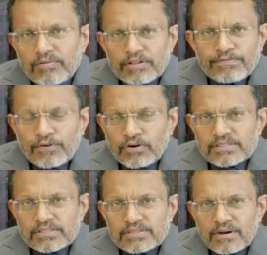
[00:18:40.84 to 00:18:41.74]
We will
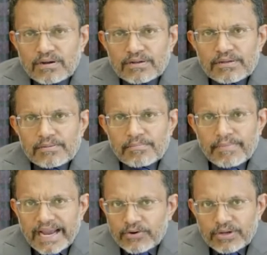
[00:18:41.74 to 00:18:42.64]
focus on
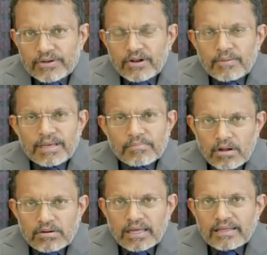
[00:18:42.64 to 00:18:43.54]
macroeconomic
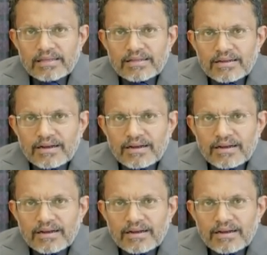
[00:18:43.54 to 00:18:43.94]
modeling